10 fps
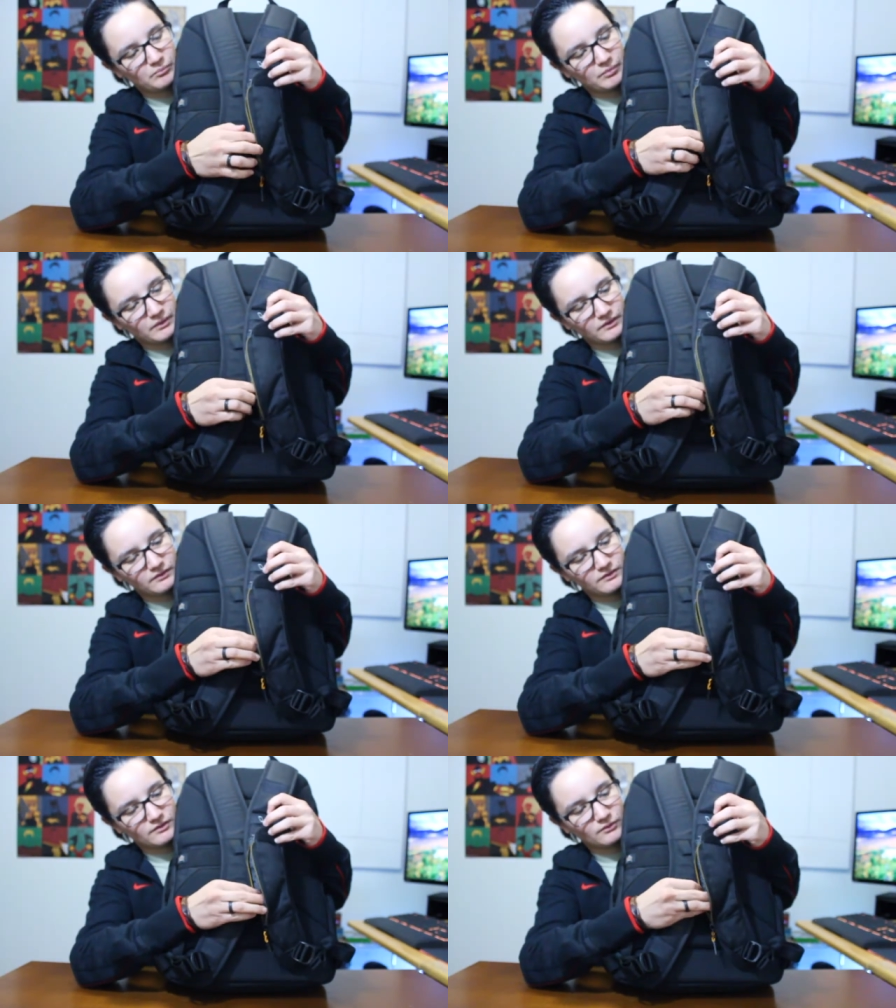But
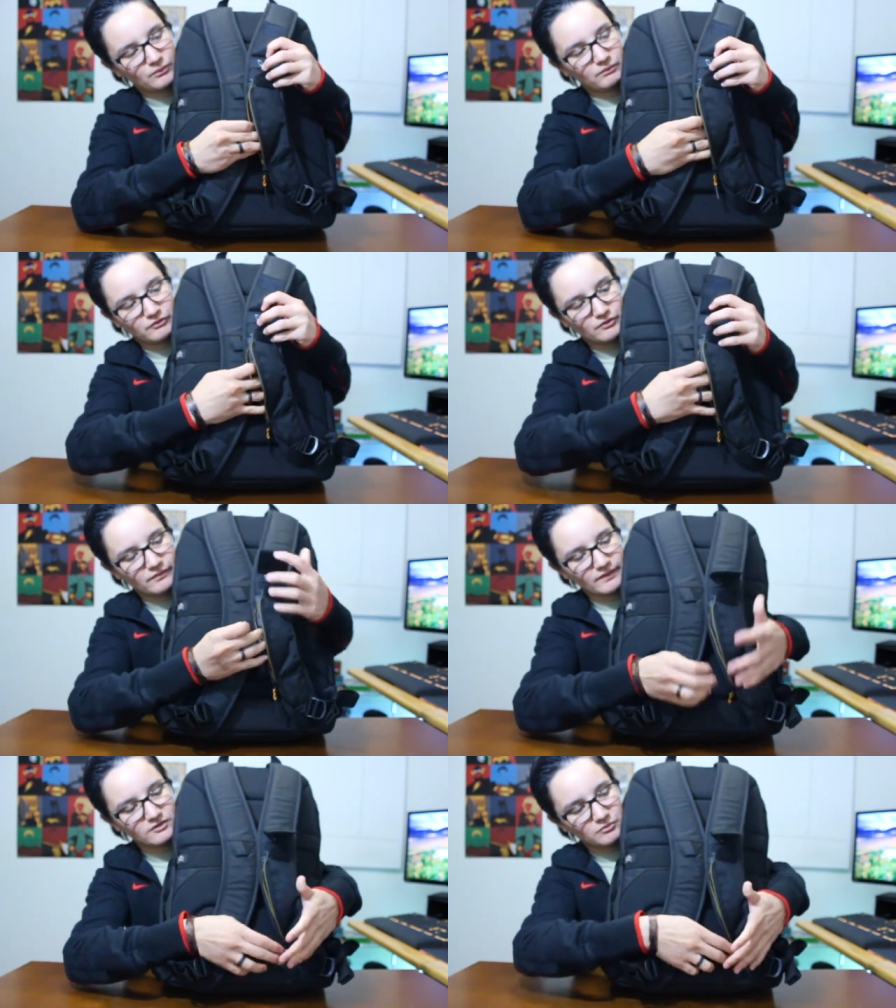we will do
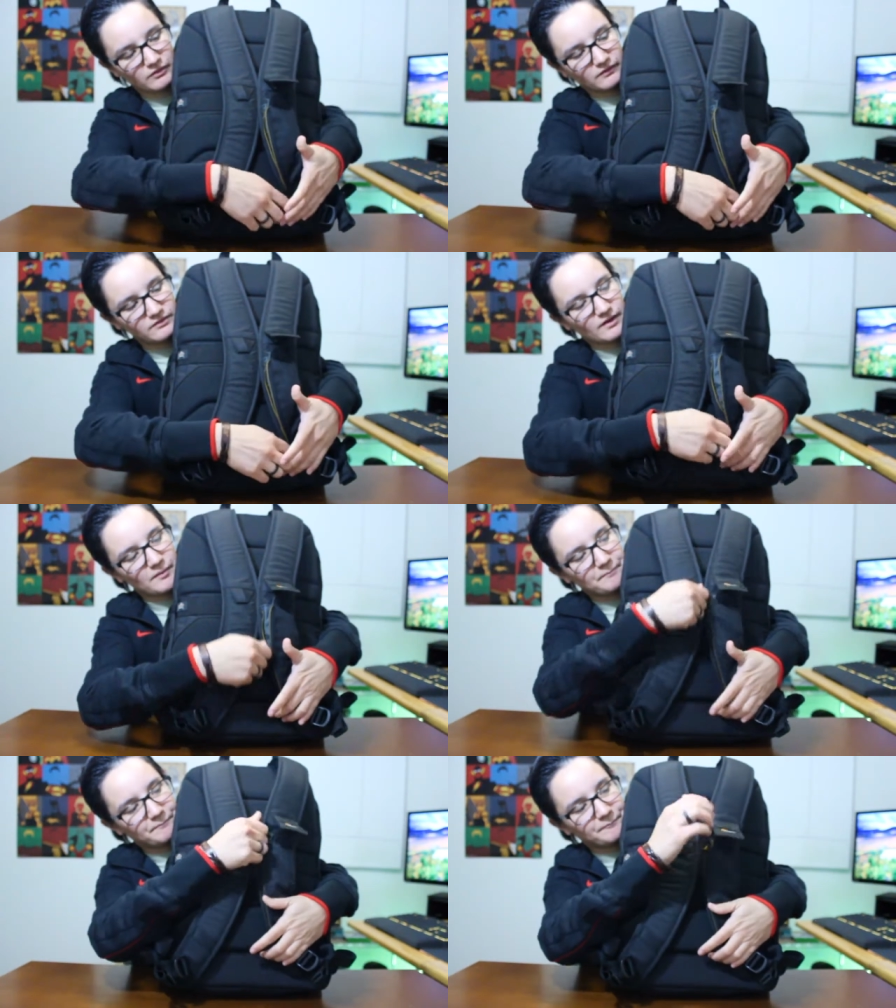that some other
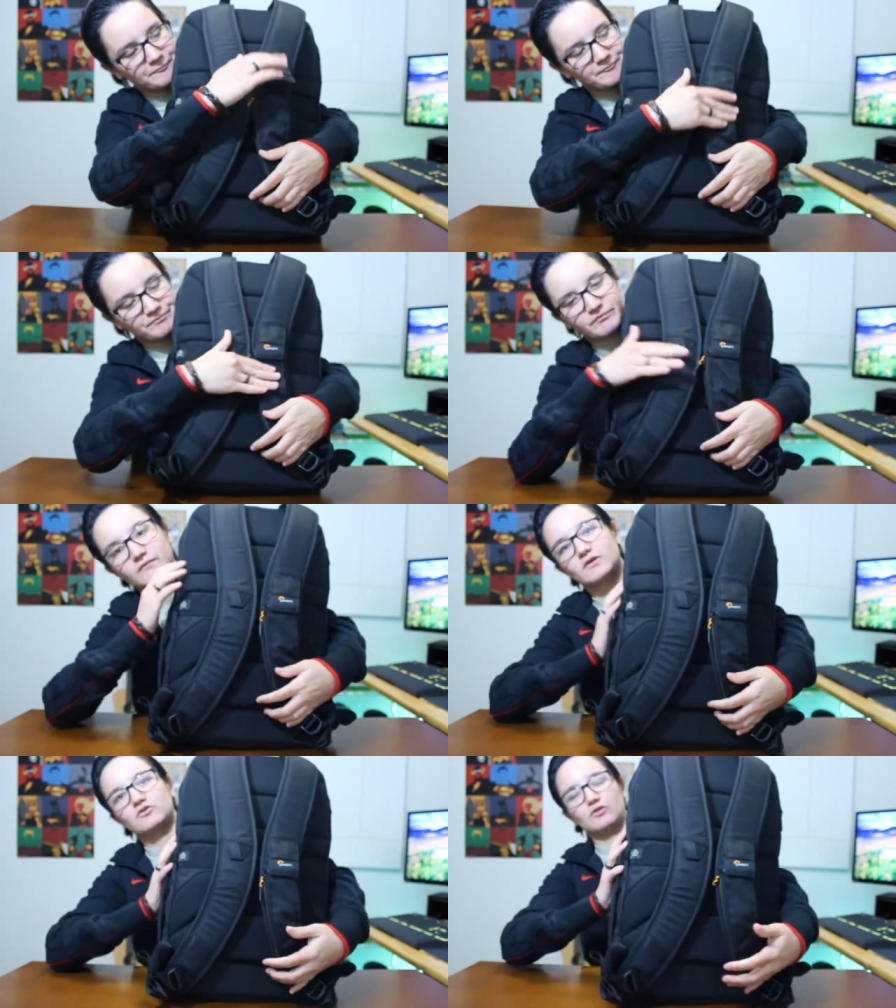time.
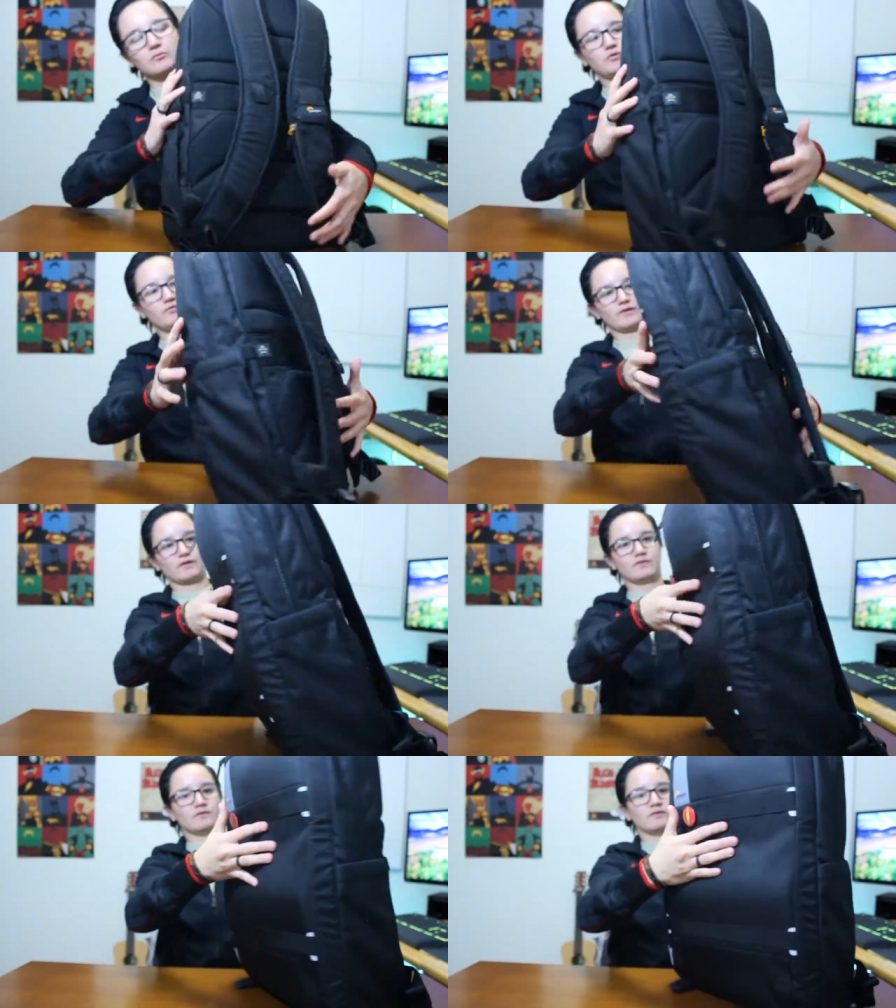So, moving
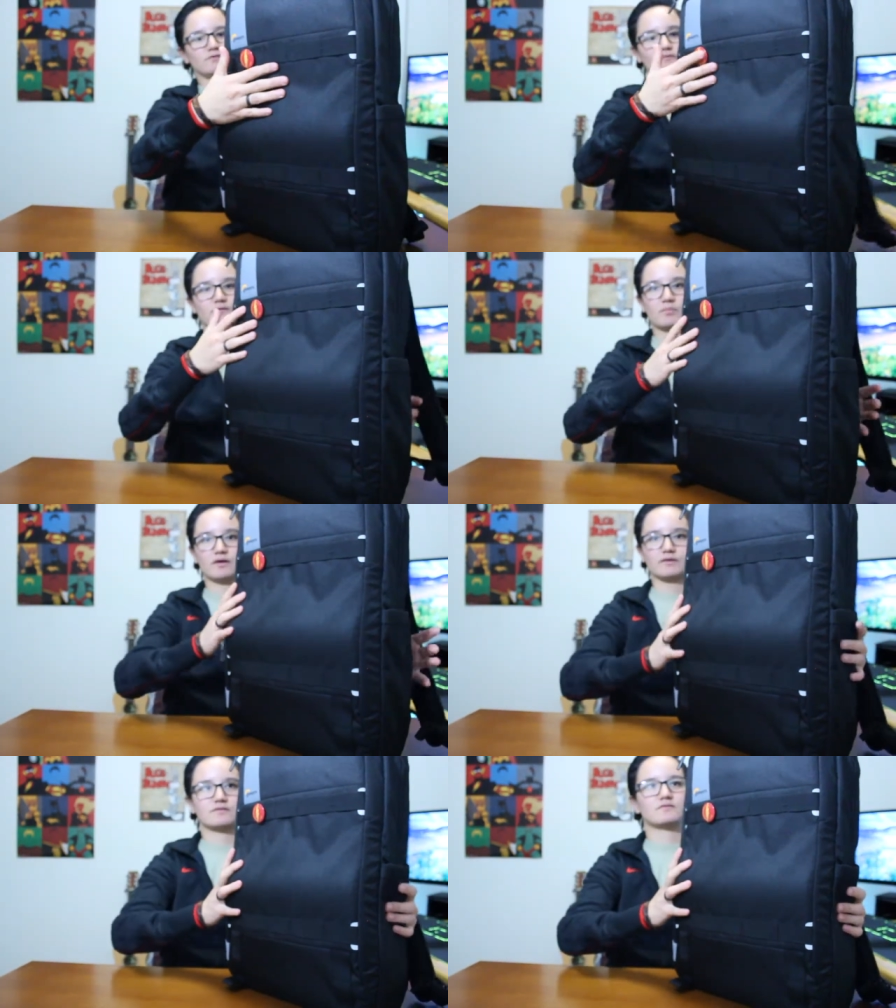on to the
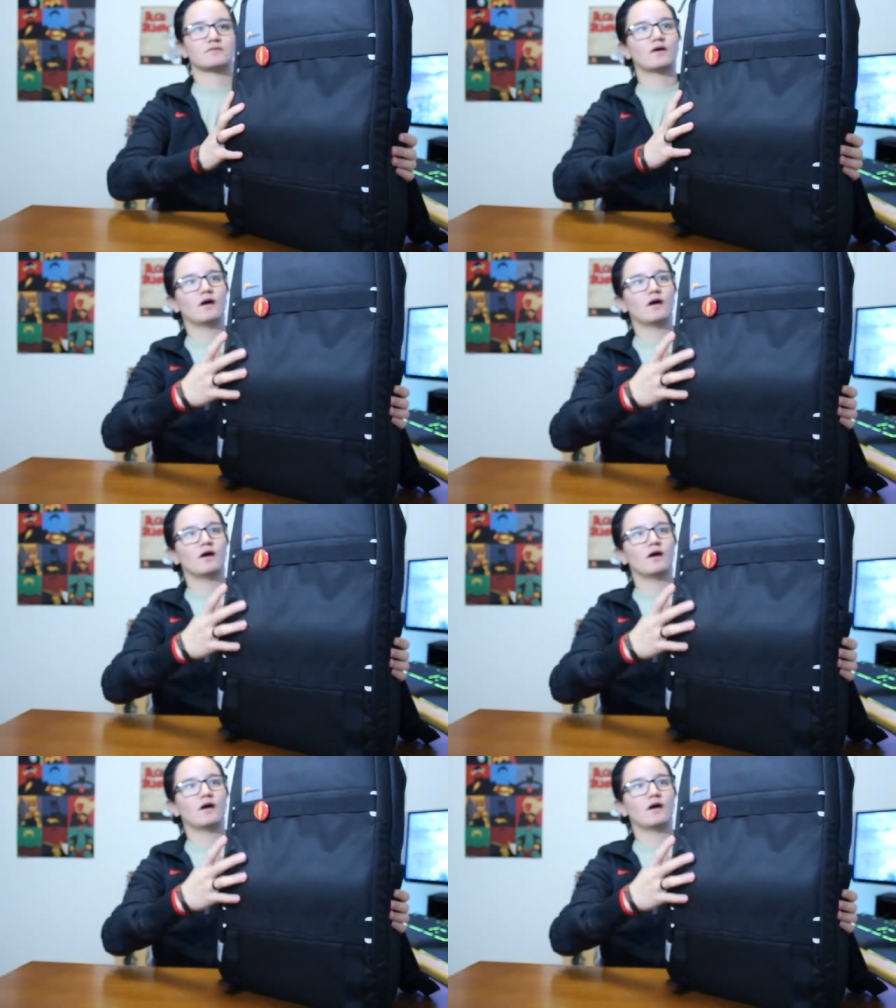pockets.